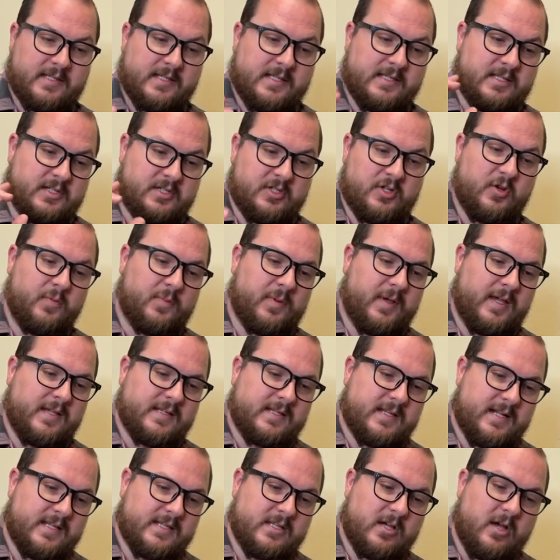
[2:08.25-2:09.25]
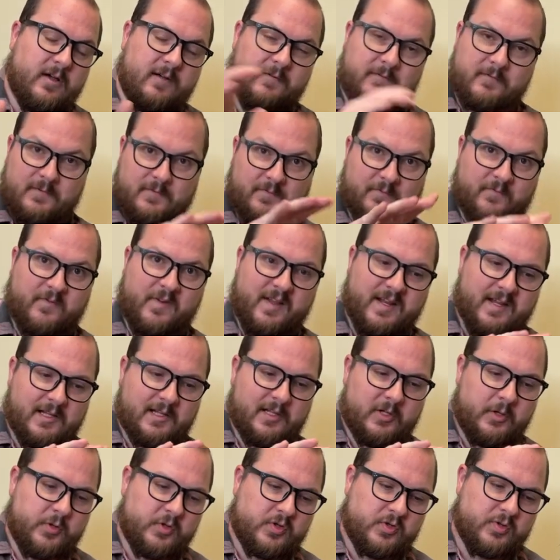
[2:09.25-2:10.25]
It's a two-piece and it's all fitted
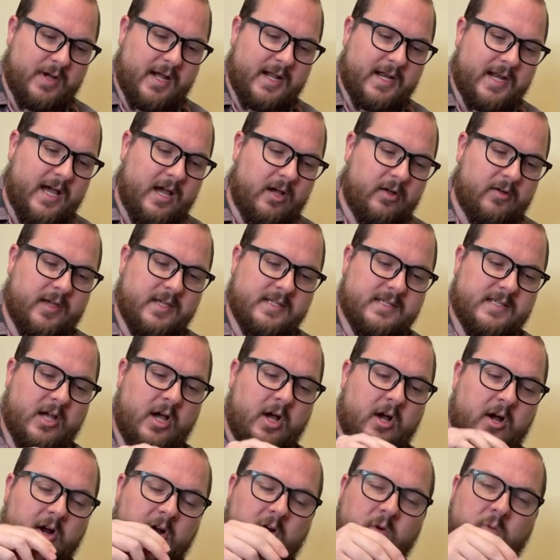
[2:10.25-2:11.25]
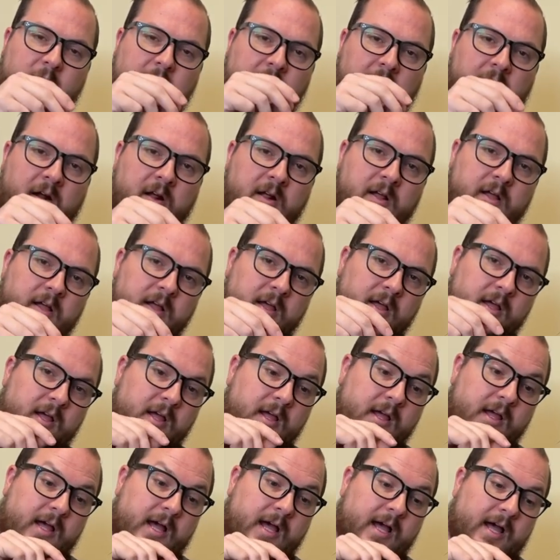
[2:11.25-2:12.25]
loose right now because the hardware
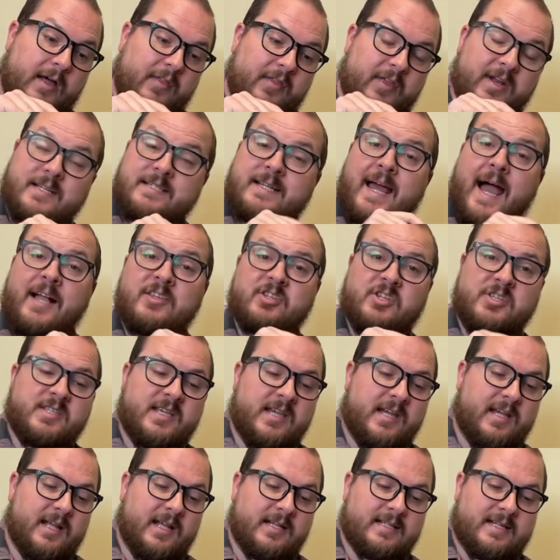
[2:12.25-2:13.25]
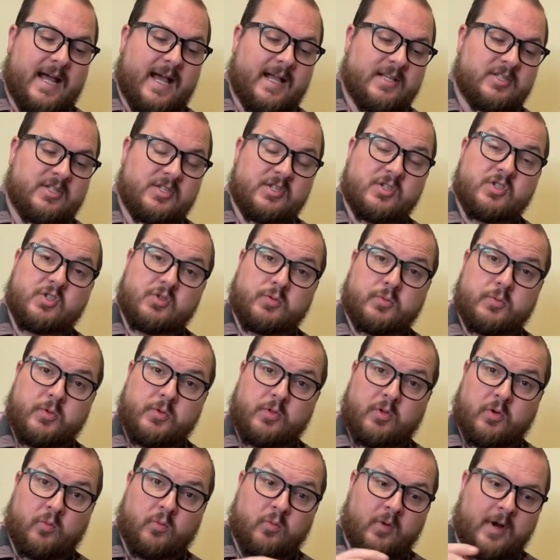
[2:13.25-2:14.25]
that attaches it attaches through
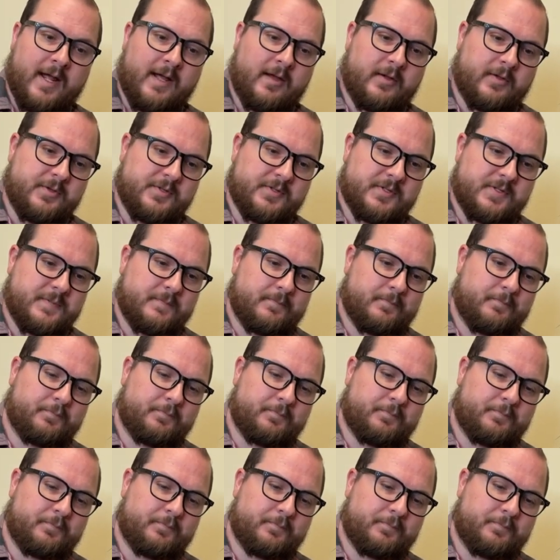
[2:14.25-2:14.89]
the rails.